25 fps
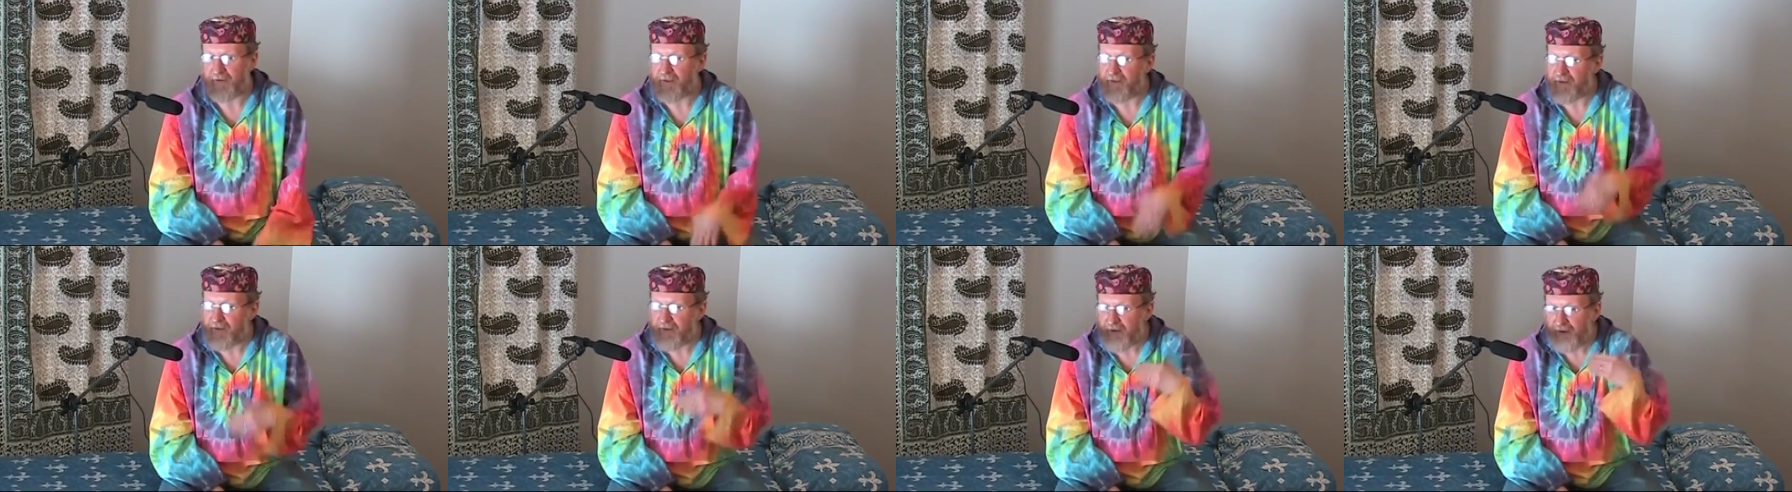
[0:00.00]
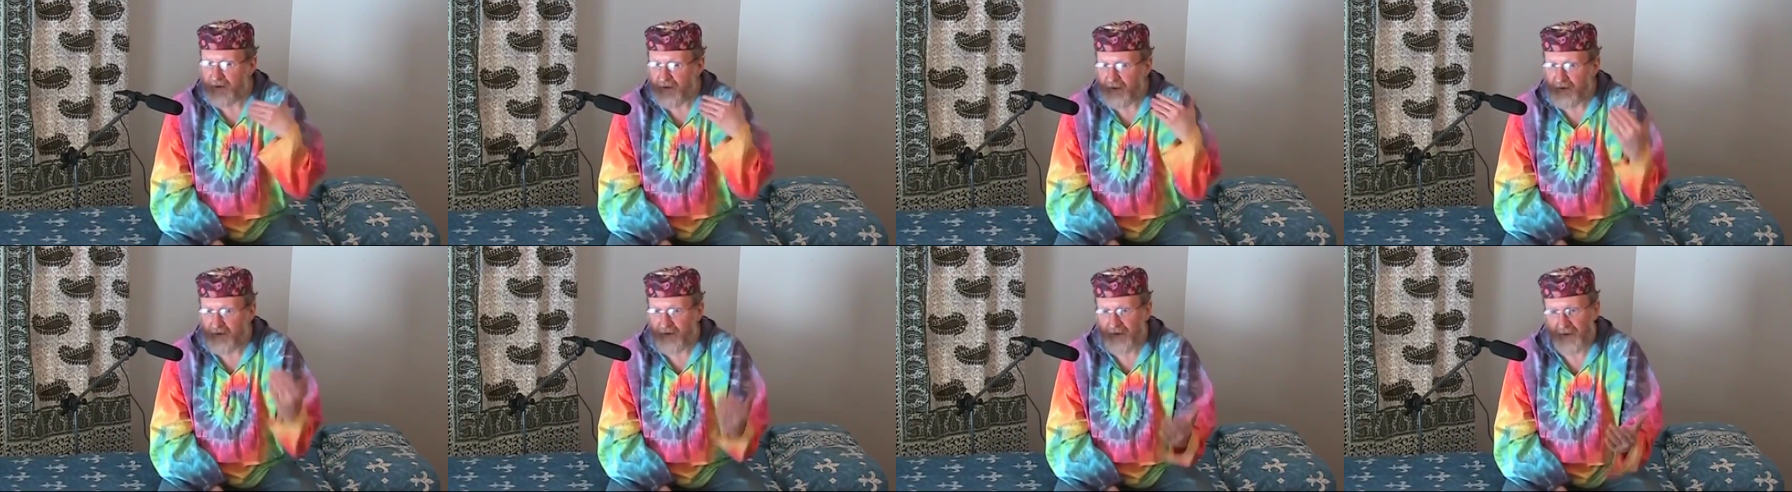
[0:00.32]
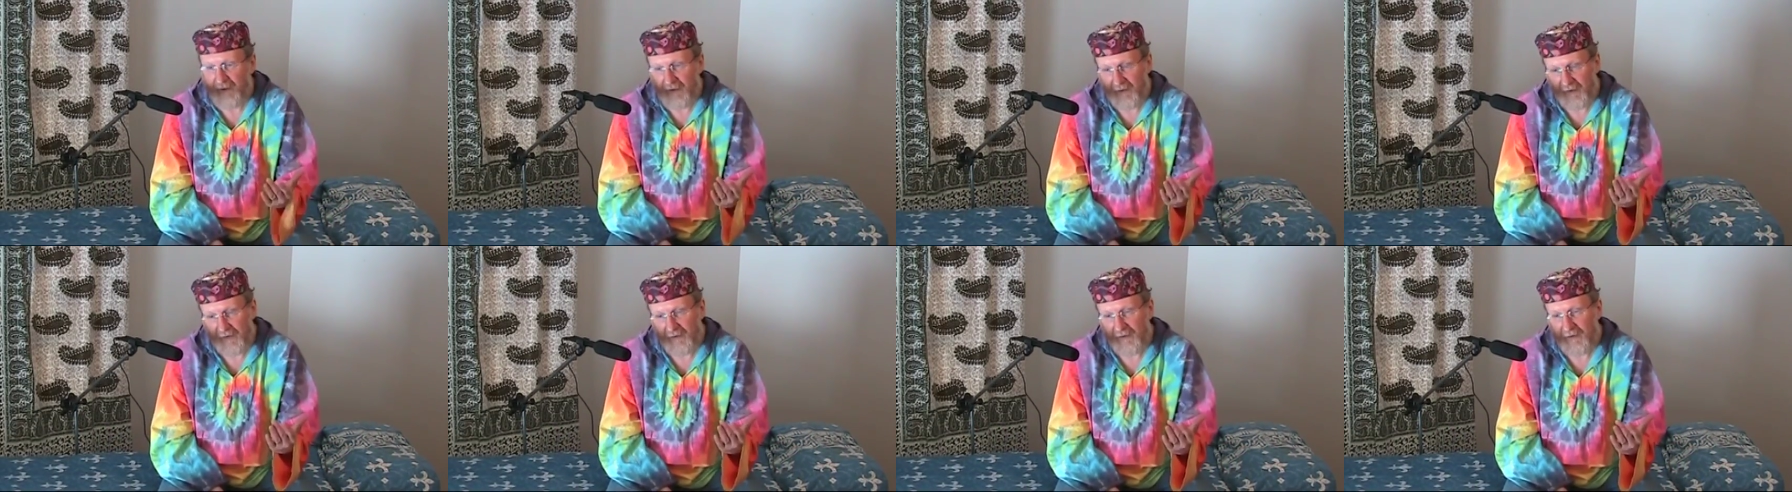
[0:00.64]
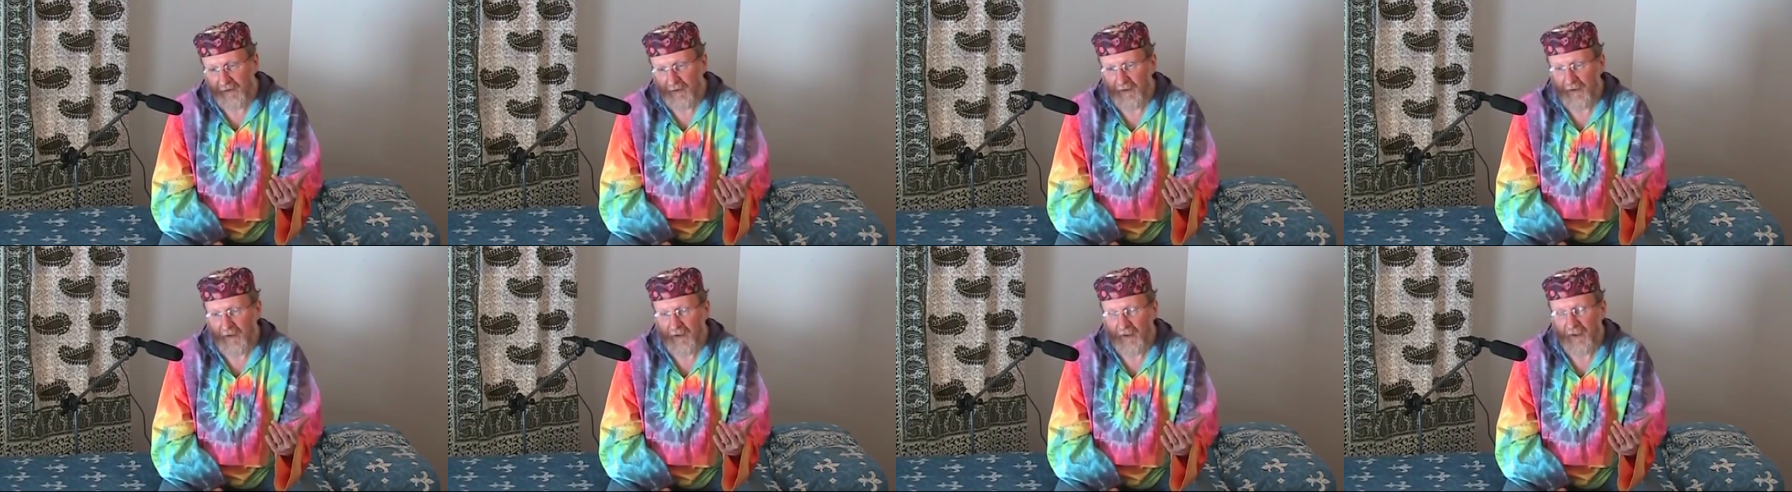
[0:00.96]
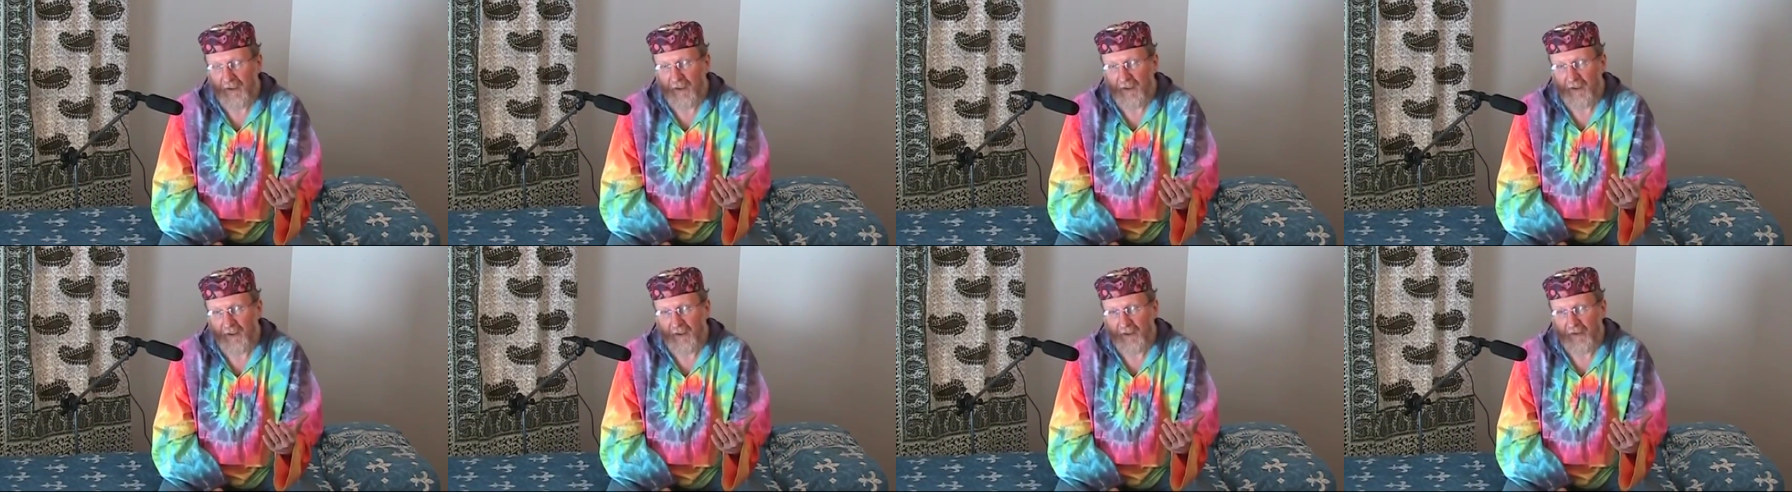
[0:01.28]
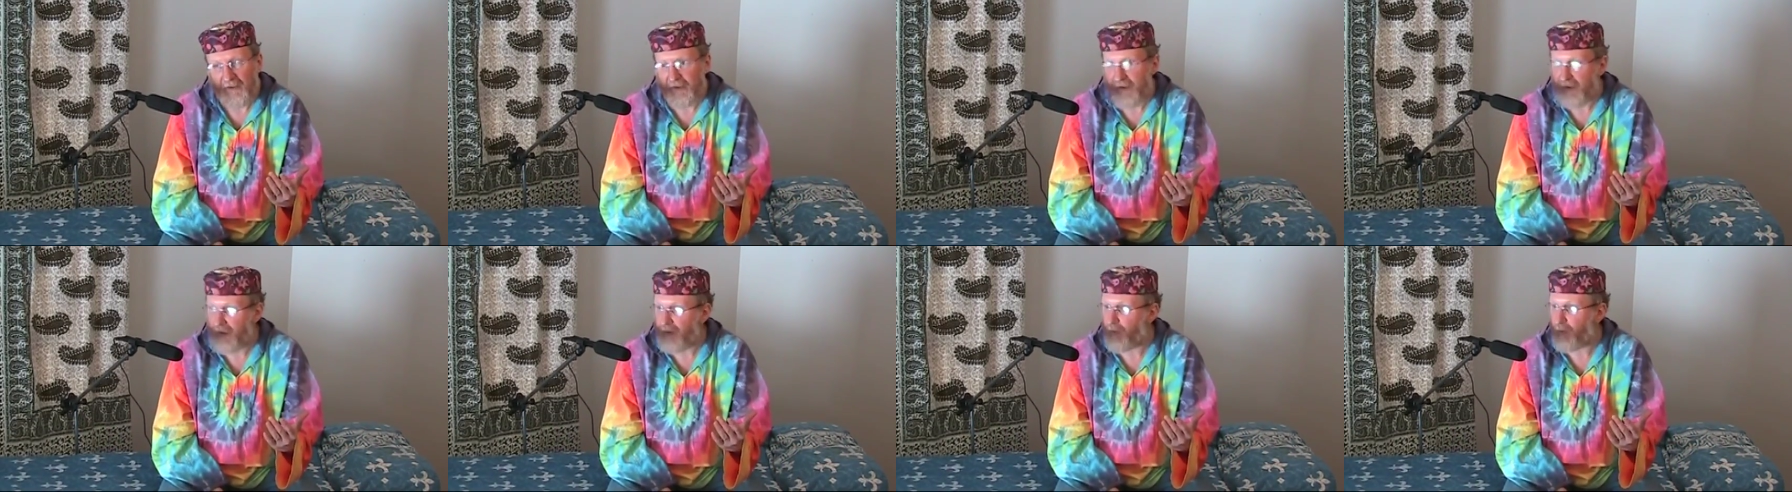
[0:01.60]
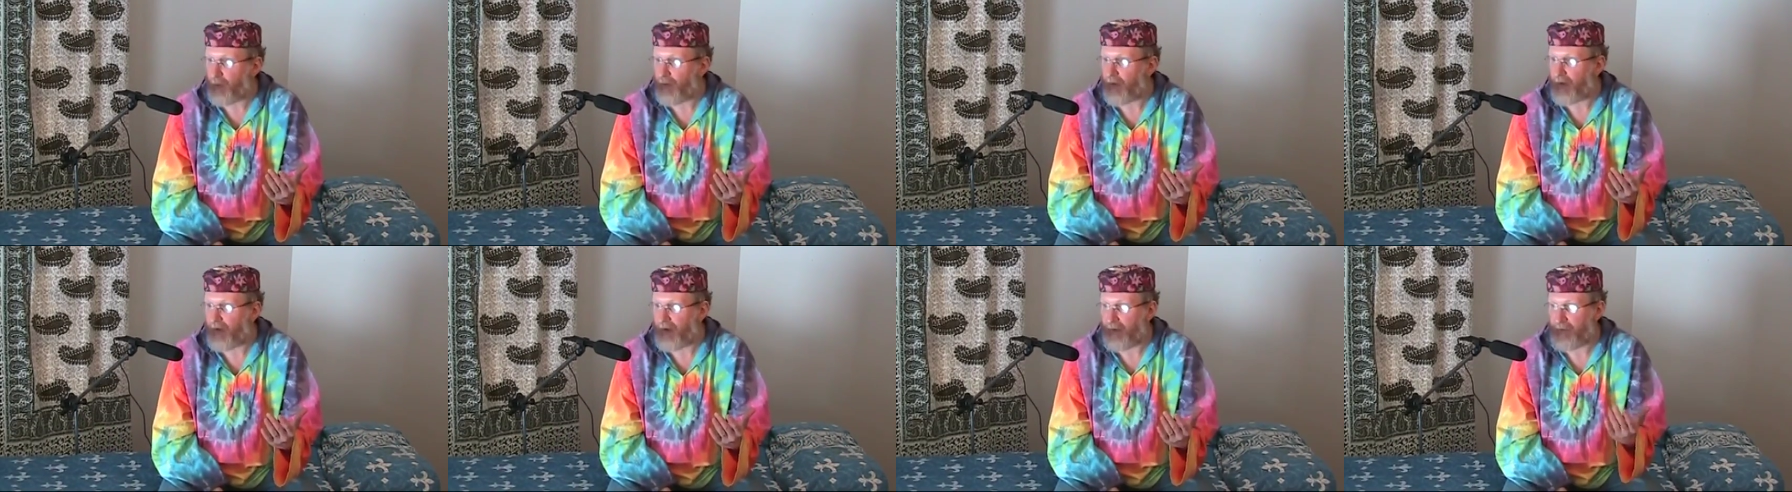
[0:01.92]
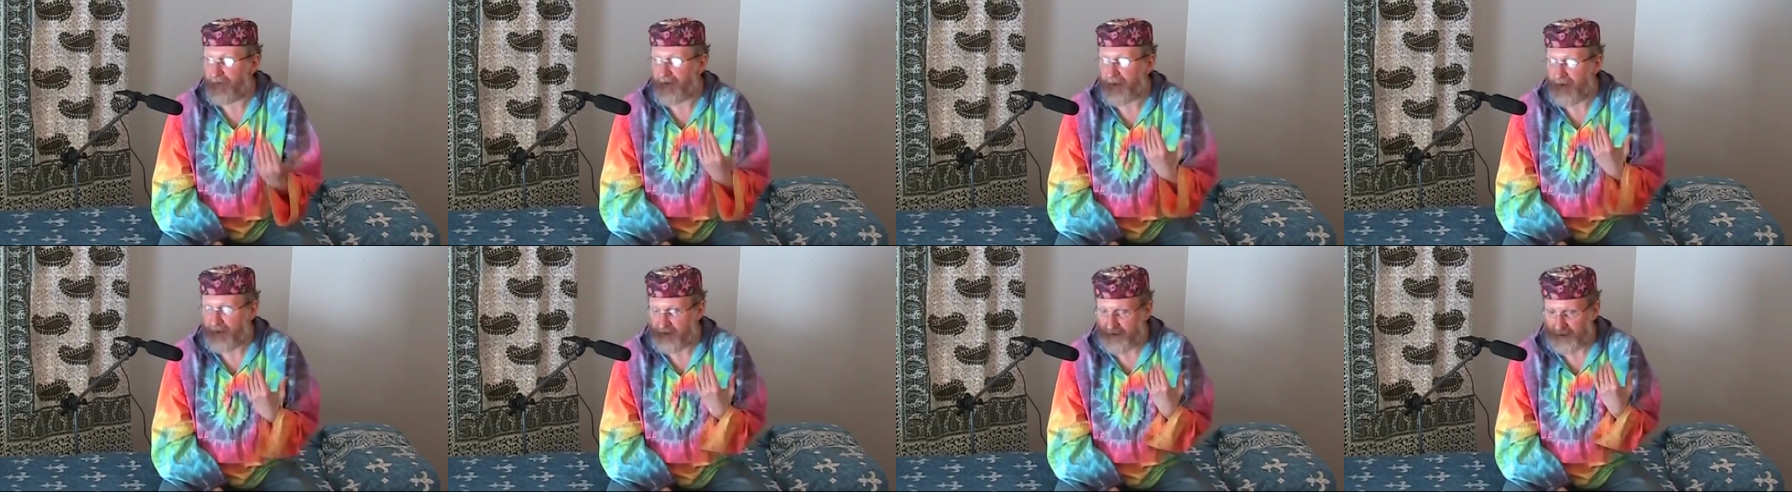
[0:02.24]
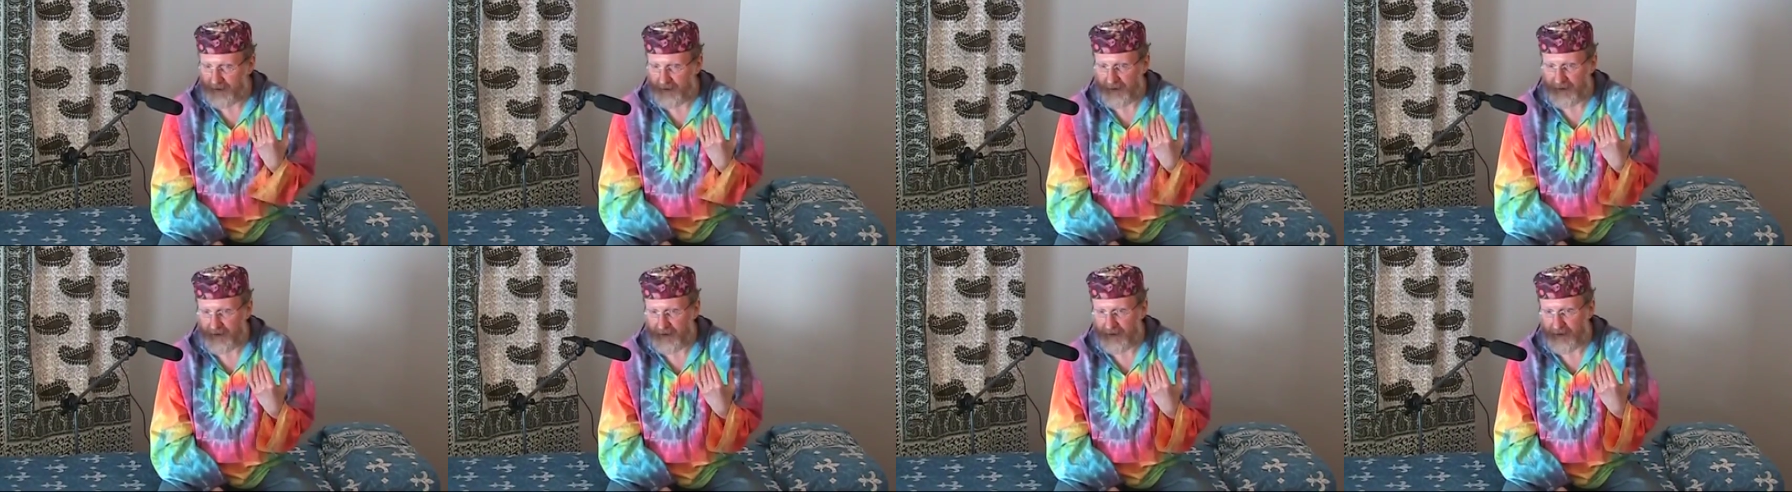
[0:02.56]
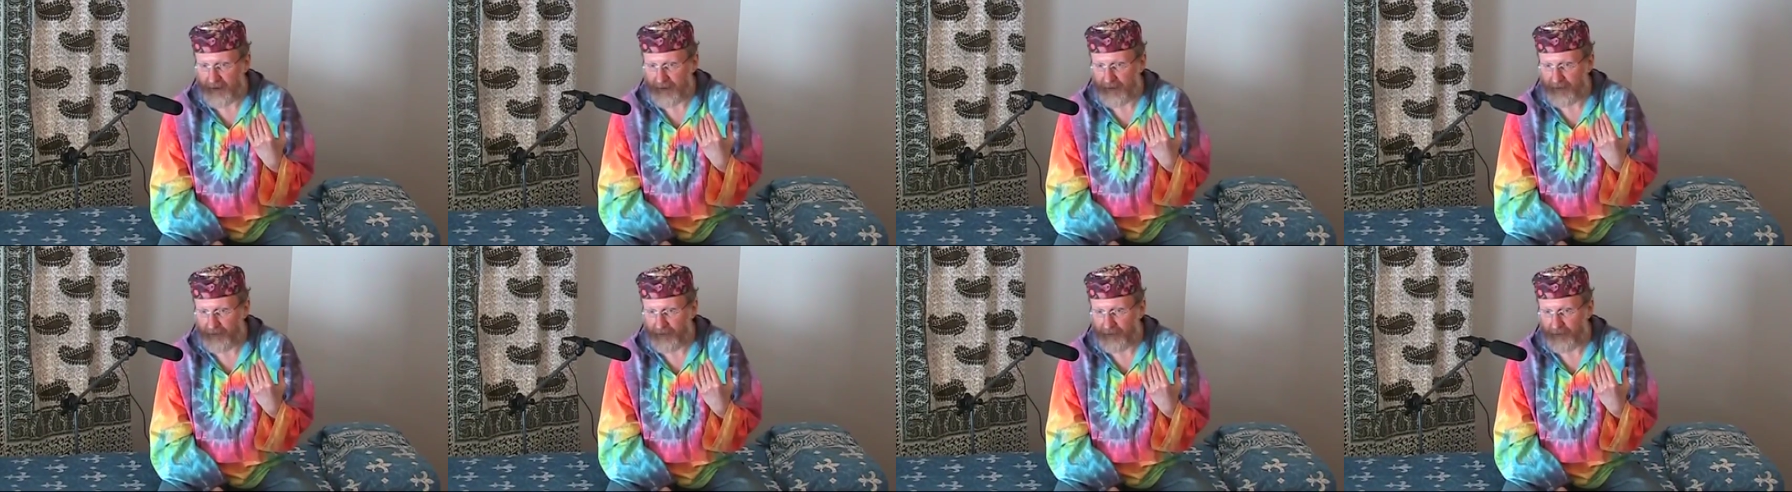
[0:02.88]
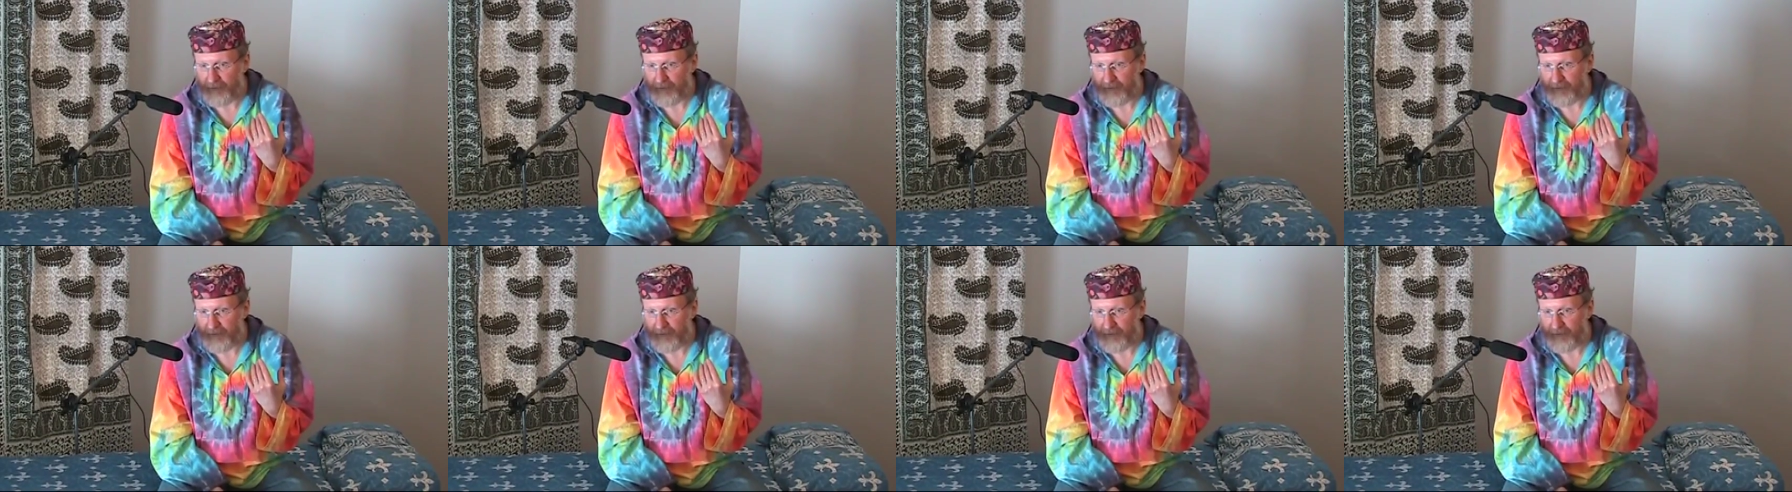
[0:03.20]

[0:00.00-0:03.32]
Until then, they were abducting us.